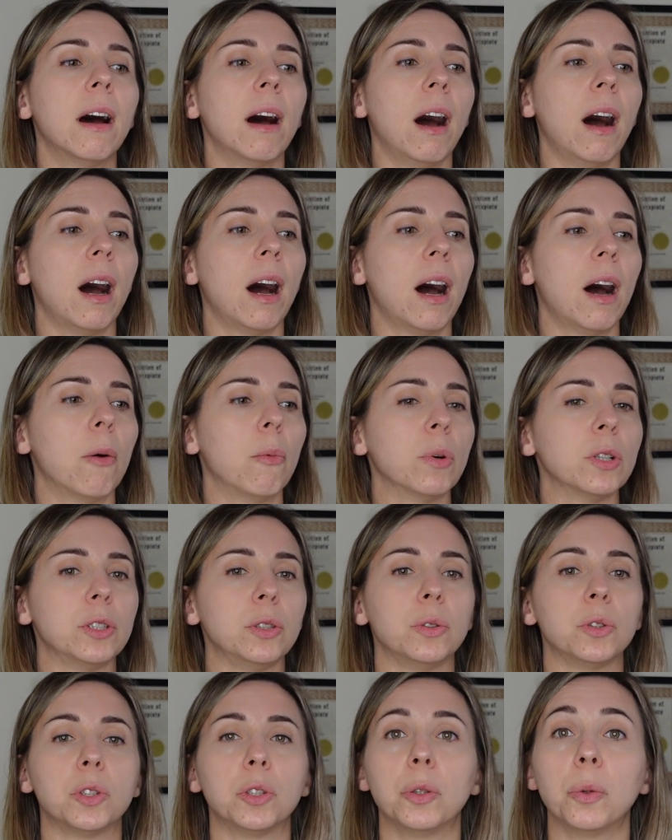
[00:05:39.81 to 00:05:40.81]
uh, what
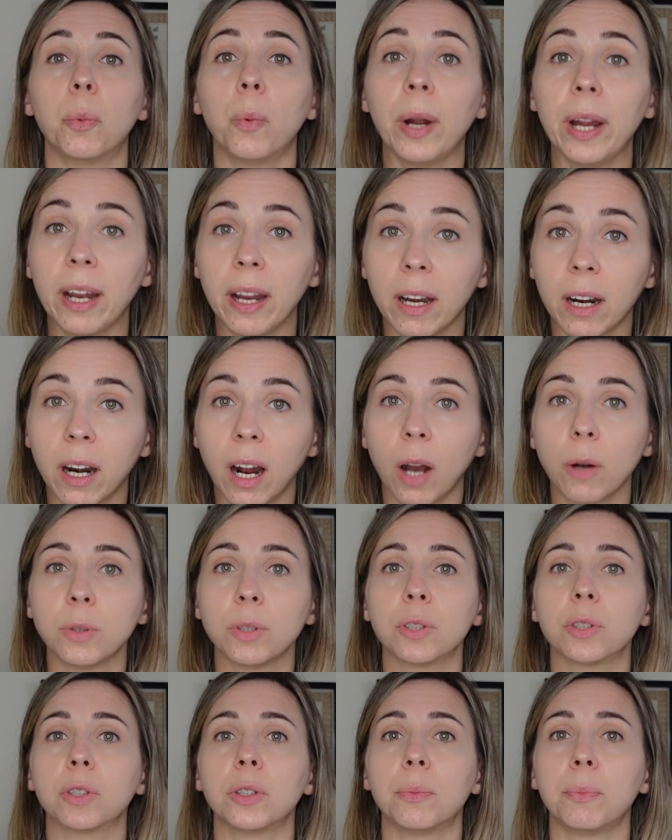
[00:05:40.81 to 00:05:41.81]
you should wear, how
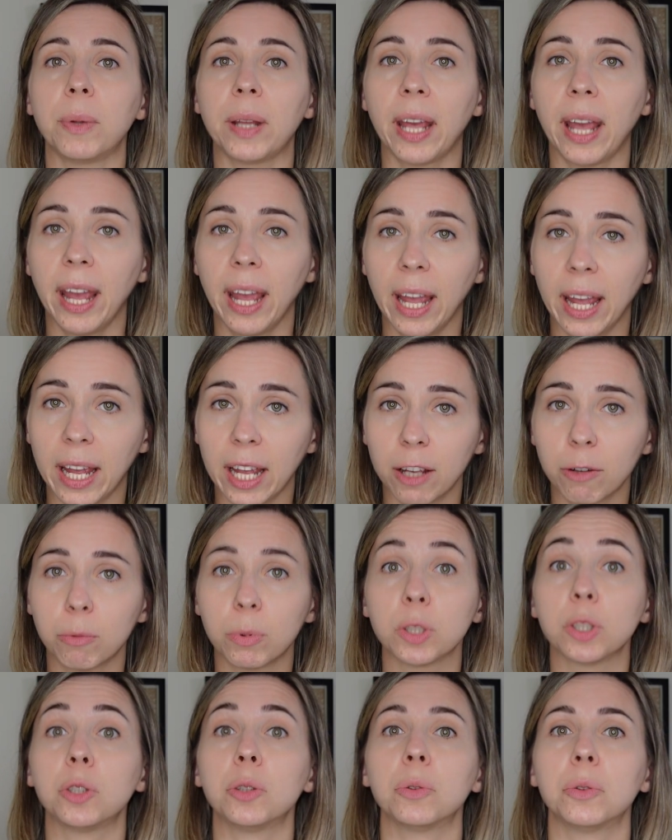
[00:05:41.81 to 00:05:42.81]
you should behave,
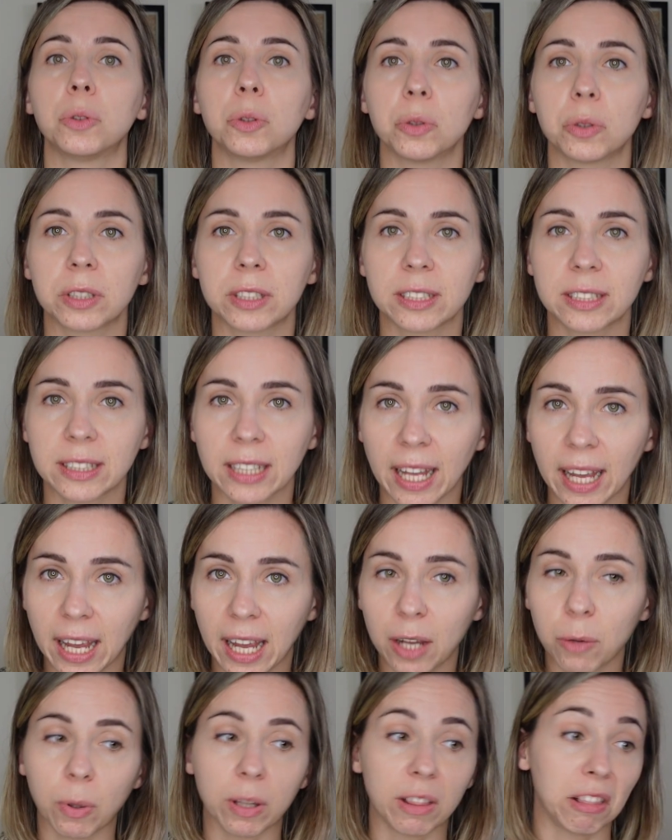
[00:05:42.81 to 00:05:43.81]
what you should
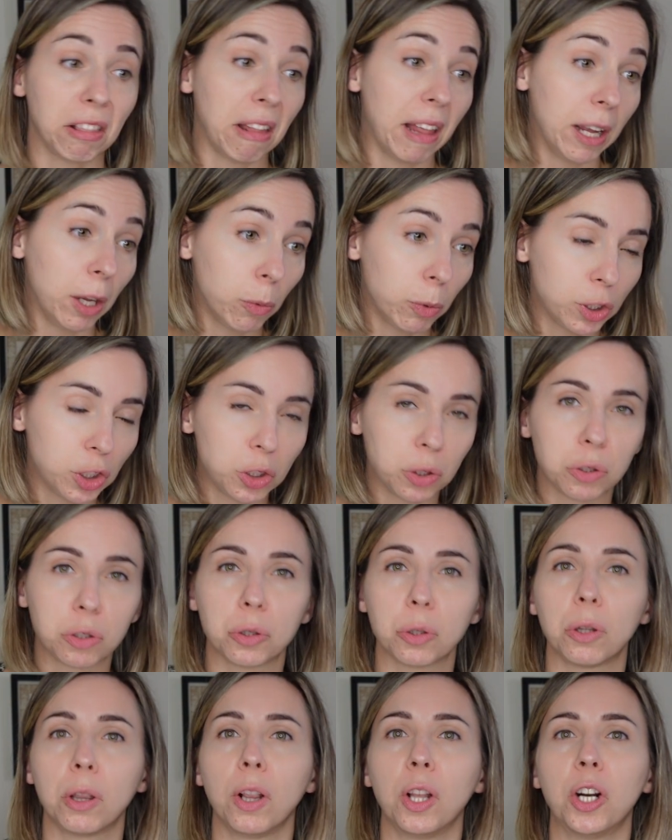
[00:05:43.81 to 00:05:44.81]
say, what language you
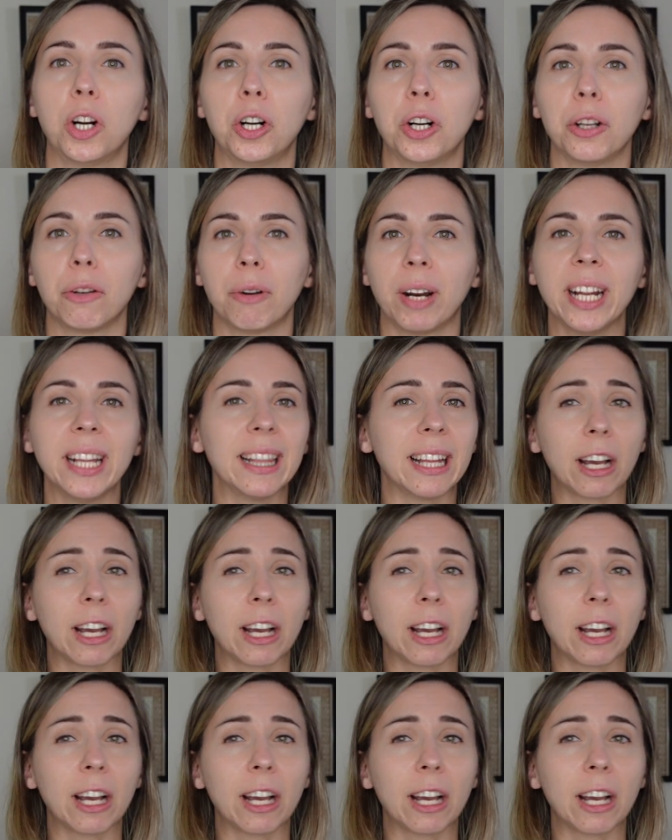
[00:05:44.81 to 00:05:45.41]
should learn, right?